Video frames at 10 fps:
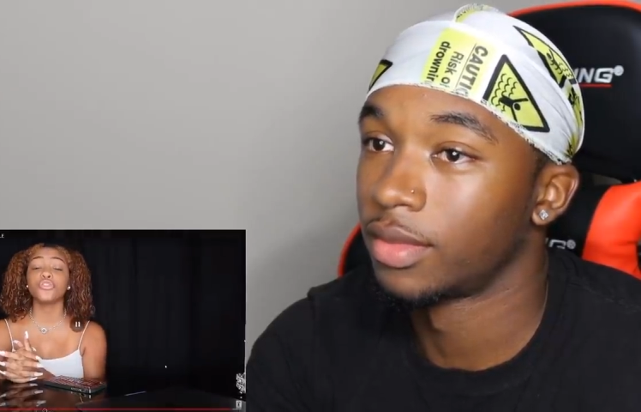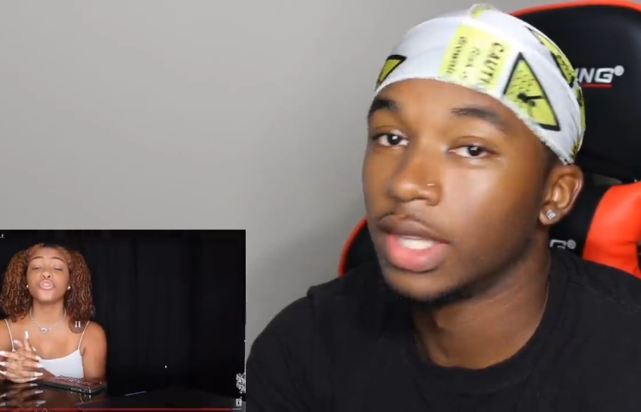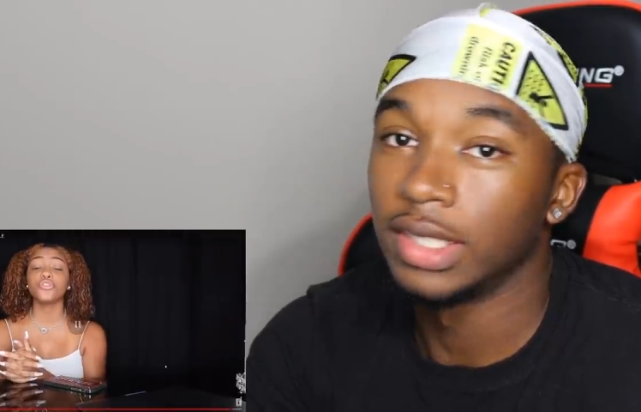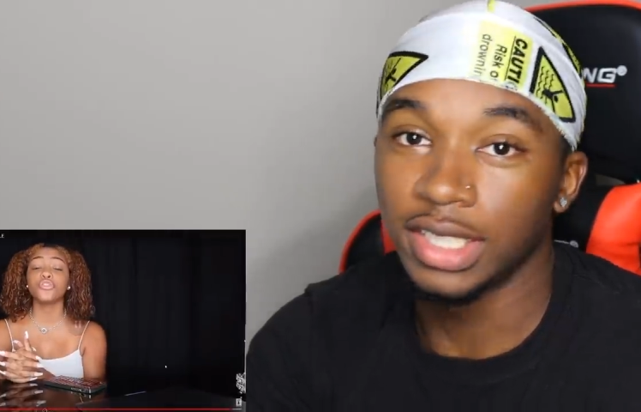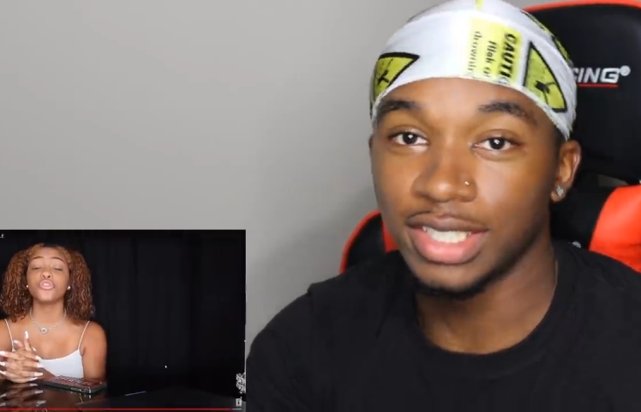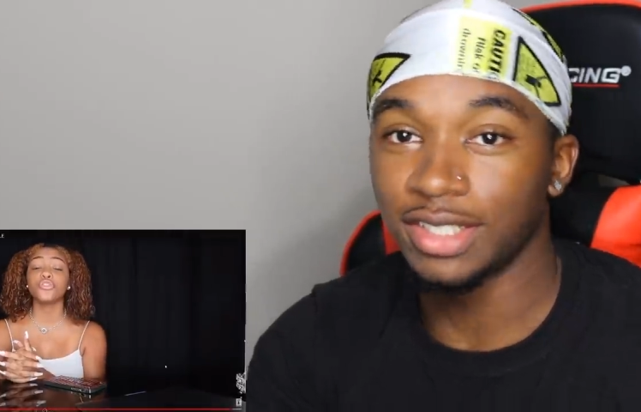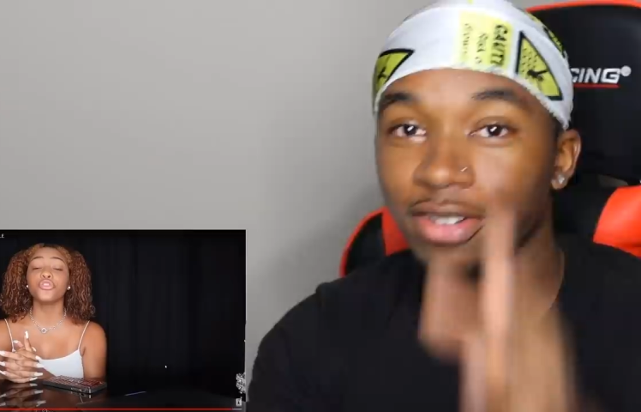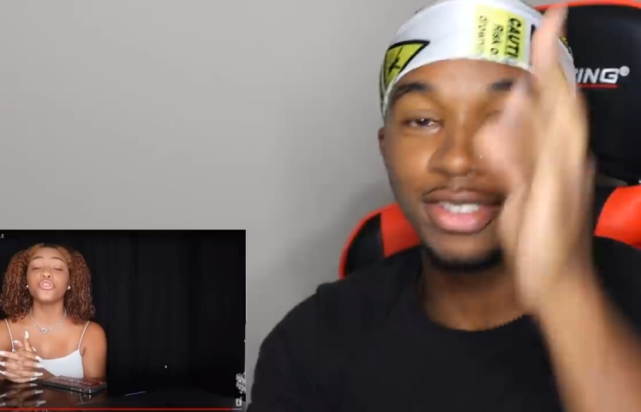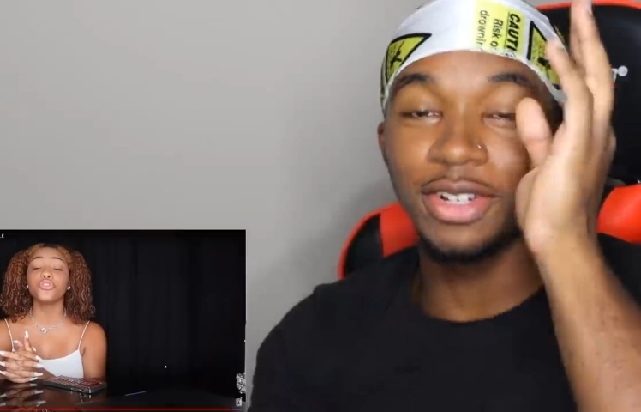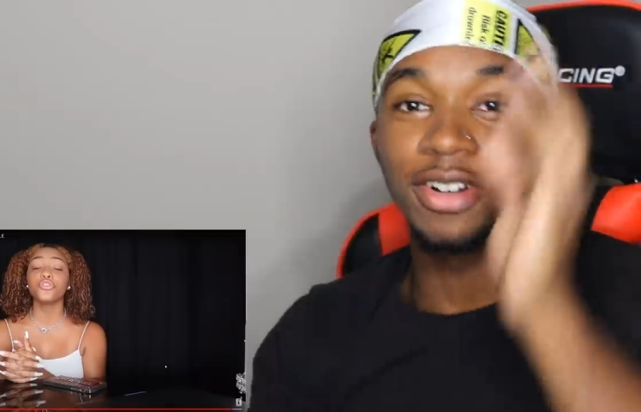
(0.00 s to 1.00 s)
Speaker 1: she started
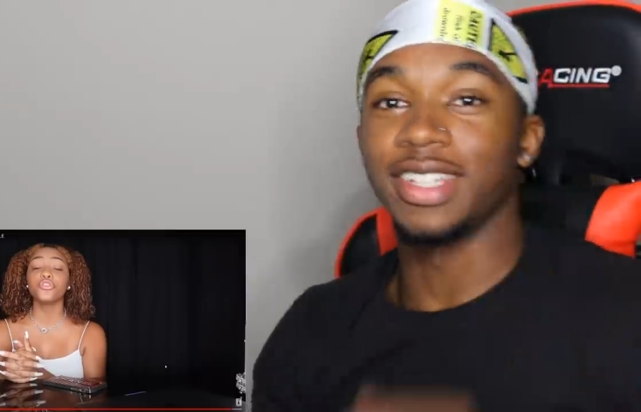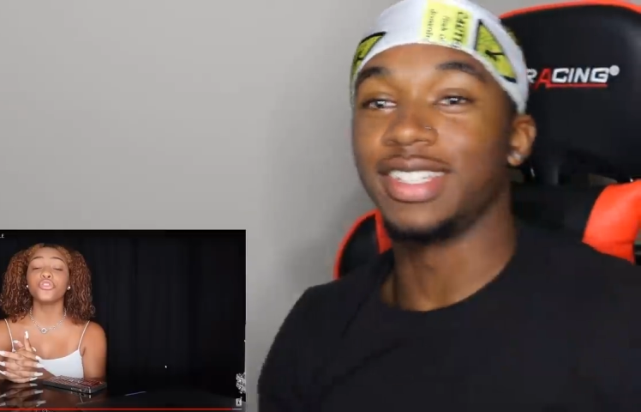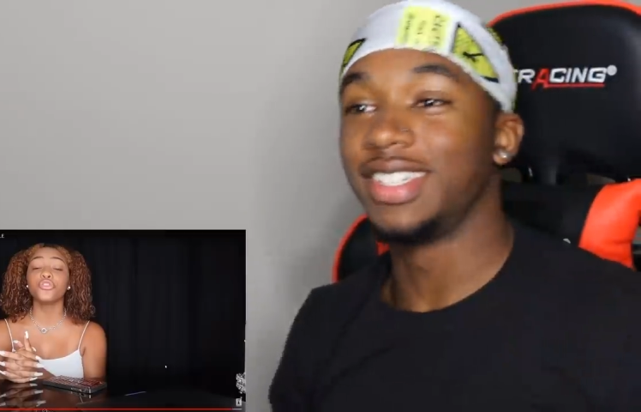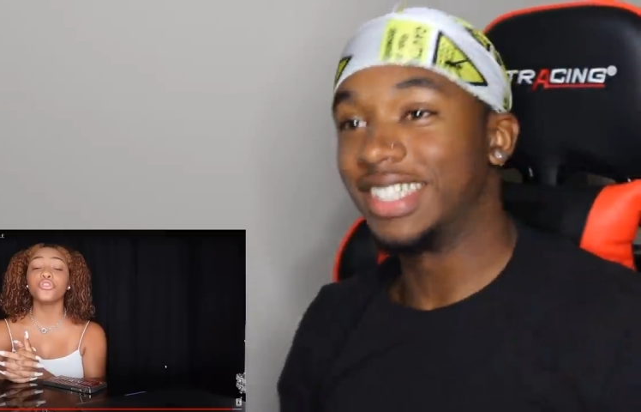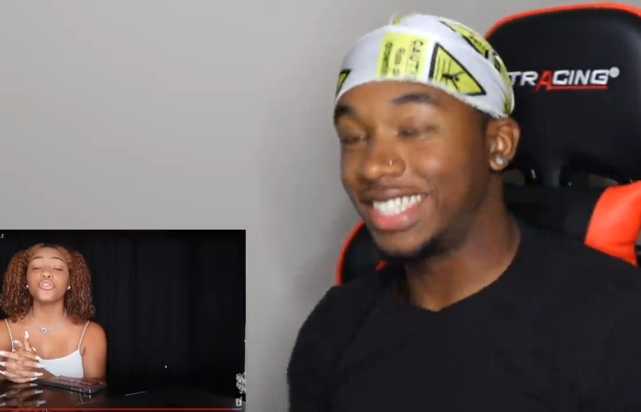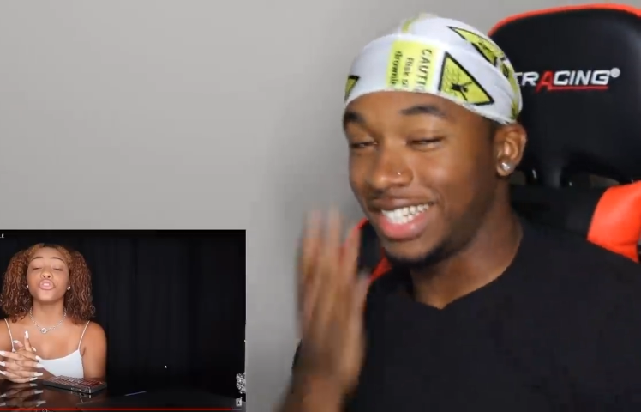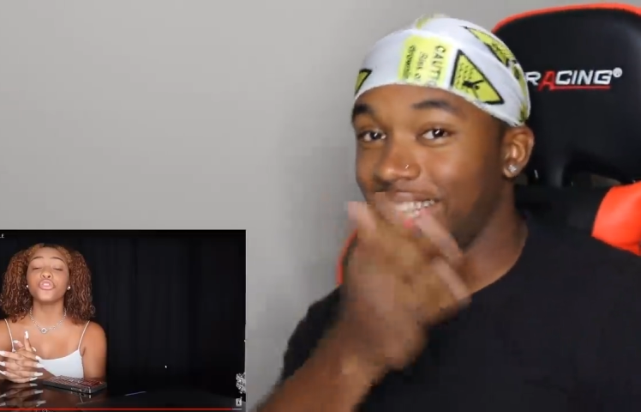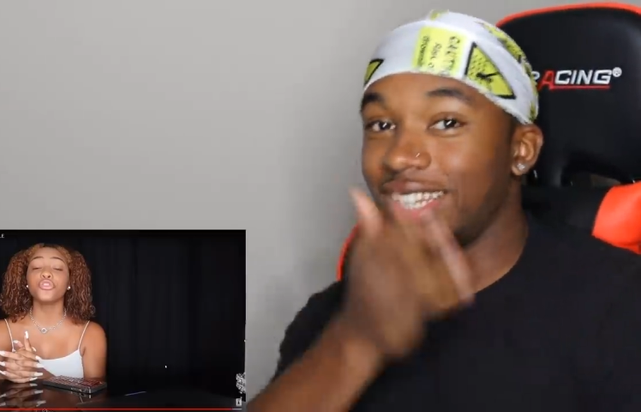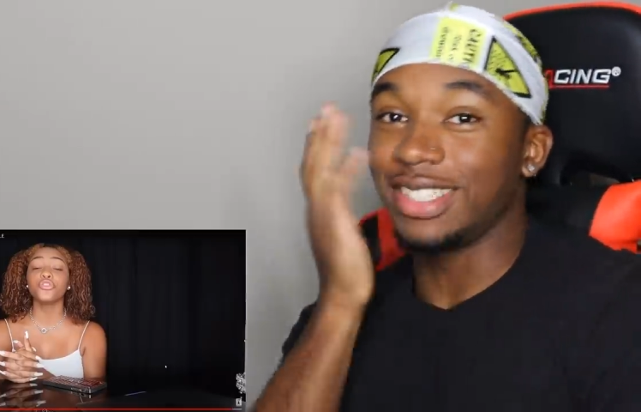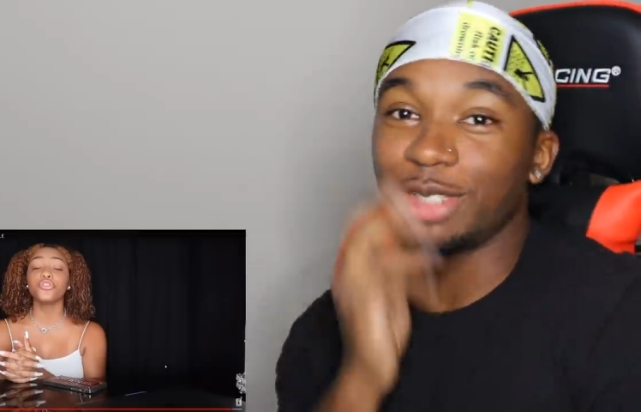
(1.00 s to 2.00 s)
talking. She literally,
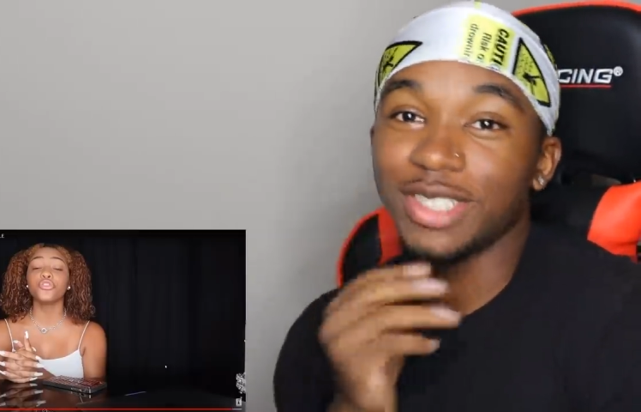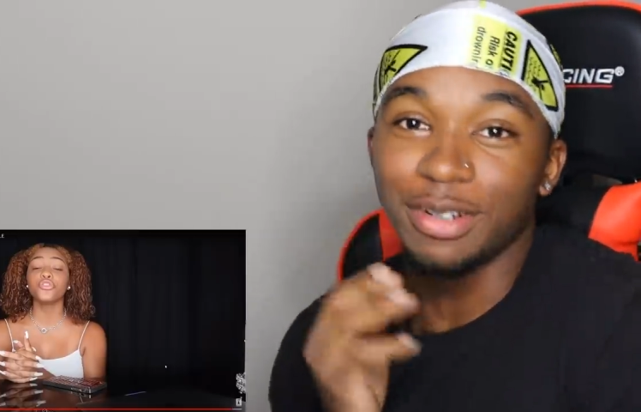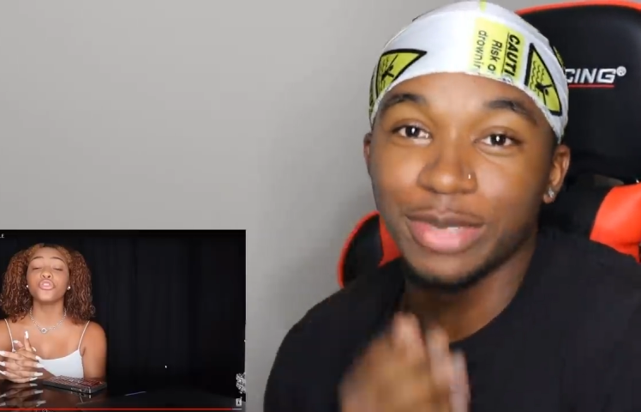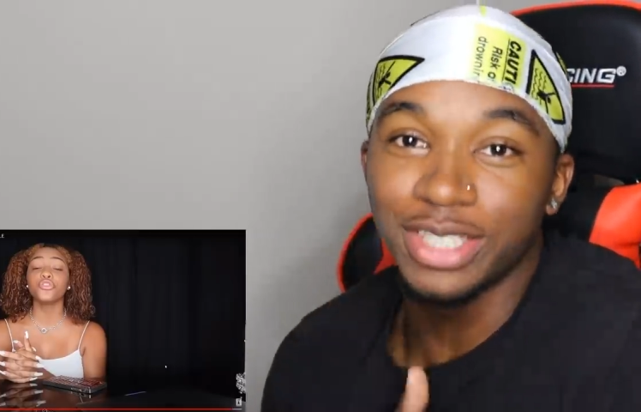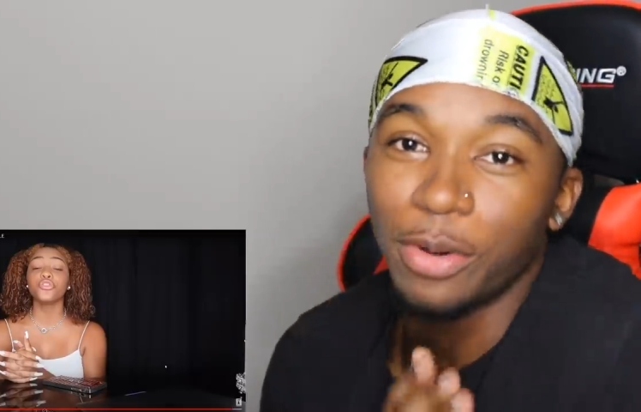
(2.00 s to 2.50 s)
you saw when she opened